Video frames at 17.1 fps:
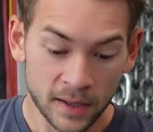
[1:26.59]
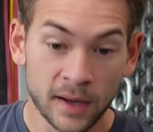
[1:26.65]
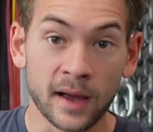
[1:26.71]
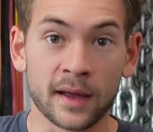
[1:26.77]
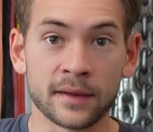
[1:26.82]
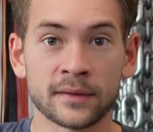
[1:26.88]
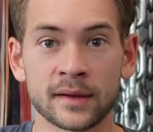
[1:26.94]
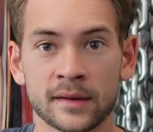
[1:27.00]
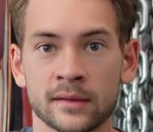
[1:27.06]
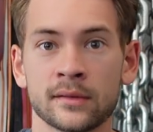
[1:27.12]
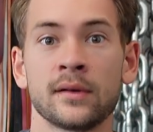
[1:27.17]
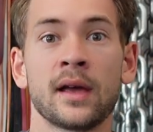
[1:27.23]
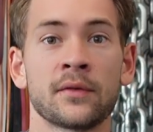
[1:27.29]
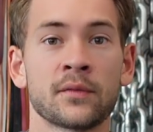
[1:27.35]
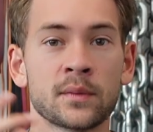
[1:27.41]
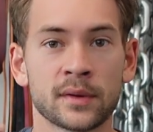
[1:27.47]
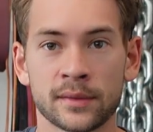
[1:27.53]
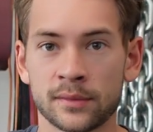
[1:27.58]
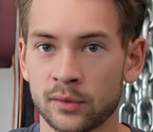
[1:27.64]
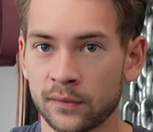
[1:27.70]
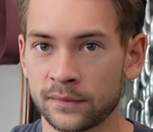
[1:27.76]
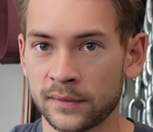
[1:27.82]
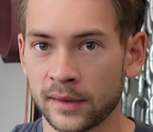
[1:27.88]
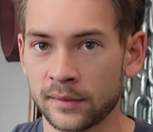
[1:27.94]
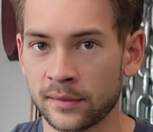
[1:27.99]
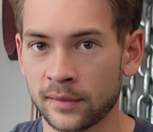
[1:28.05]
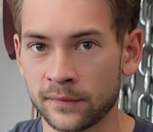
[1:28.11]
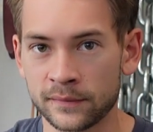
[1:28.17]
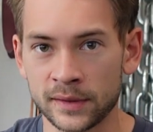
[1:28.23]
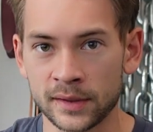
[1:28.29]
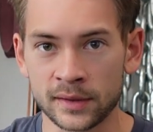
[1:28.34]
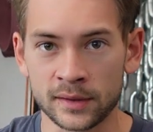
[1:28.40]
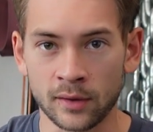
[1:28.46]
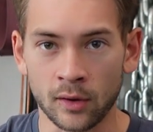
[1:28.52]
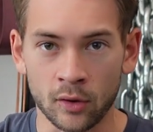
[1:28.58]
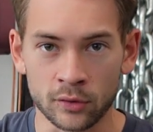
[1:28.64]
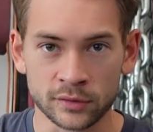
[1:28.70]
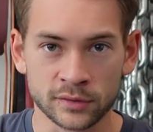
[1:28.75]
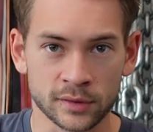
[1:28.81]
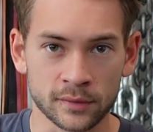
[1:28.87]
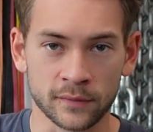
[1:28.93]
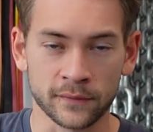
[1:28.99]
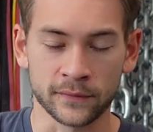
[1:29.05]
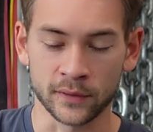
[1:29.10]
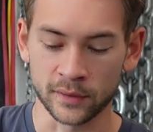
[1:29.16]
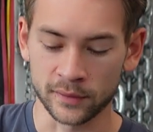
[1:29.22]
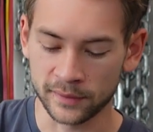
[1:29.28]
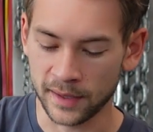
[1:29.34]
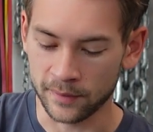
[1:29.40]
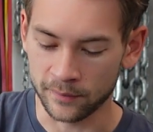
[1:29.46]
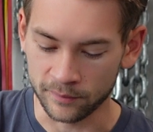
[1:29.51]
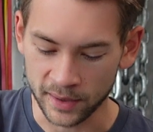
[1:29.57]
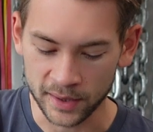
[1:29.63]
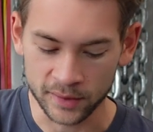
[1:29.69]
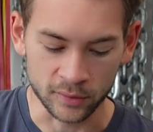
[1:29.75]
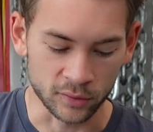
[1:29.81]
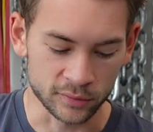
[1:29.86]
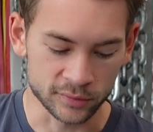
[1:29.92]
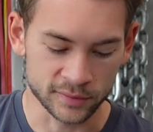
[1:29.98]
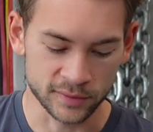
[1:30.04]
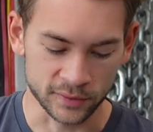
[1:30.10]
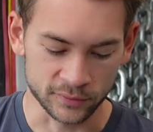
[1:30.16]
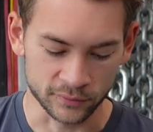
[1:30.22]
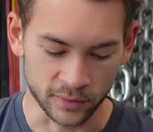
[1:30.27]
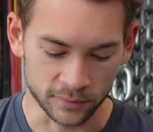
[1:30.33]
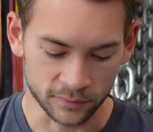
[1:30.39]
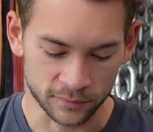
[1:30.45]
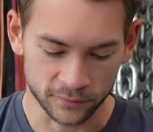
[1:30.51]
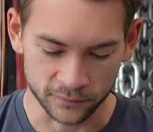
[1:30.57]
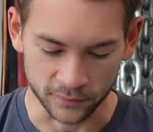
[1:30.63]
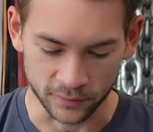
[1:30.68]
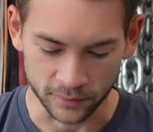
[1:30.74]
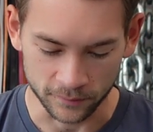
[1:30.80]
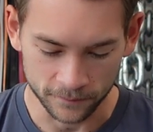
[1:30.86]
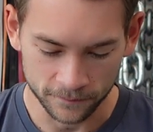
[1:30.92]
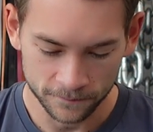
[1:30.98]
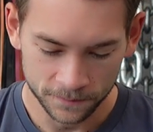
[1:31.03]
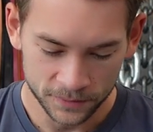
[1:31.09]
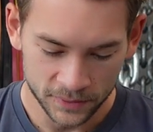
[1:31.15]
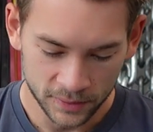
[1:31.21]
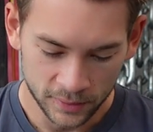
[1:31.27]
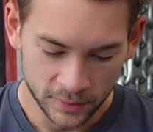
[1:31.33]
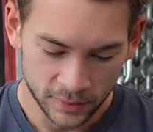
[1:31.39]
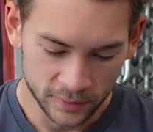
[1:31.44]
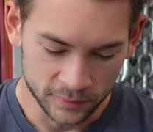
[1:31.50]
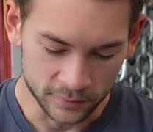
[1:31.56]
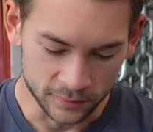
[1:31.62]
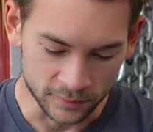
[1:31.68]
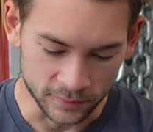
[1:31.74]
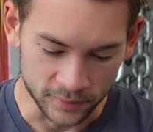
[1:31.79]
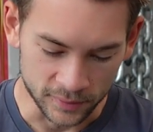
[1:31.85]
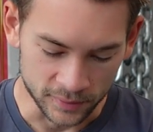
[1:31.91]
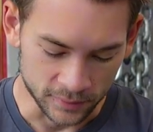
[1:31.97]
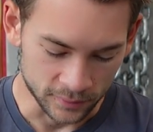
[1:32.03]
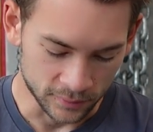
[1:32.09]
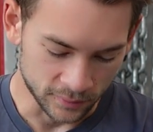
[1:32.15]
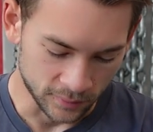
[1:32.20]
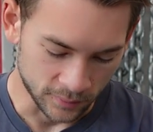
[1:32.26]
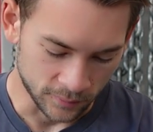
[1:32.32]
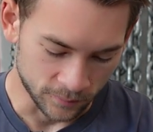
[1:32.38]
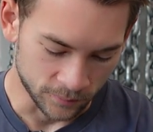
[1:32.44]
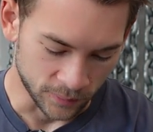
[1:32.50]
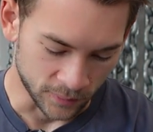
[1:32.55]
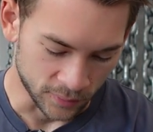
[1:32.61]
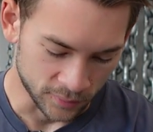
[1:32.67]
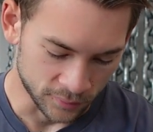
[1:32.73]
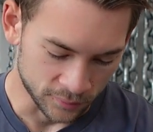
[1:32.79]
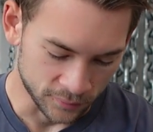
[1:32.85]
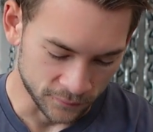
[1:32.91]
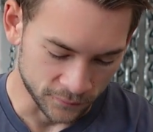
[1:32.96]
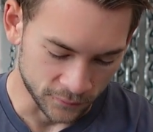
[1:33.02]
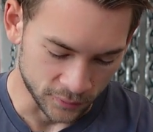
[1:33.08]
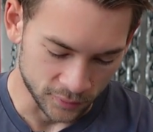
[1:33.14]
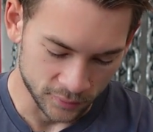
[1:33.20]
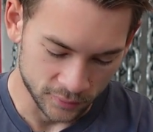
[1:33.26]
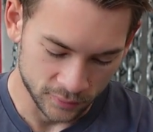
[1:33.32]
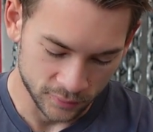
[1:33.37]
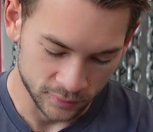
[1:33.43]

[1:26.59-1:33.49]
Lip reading: And then everybody sort of thinks of the arch of the foot, that main arch that runs from the ball of the foot